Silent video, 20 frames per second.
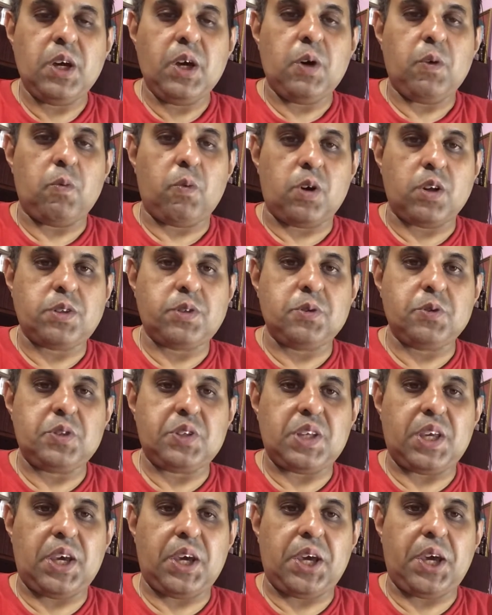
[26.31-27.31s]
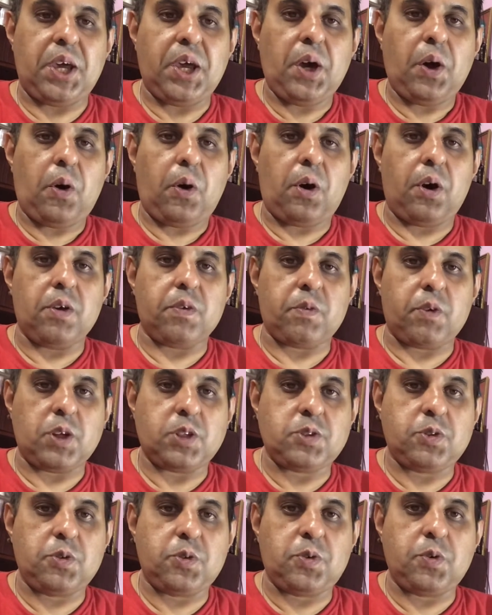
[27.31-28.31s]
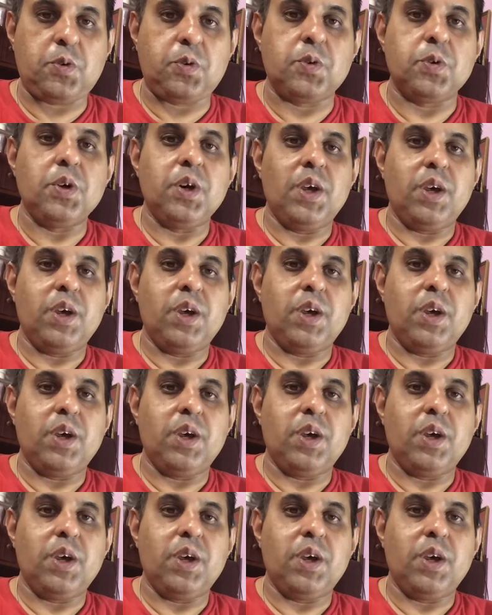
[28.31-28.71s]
what to say or what to do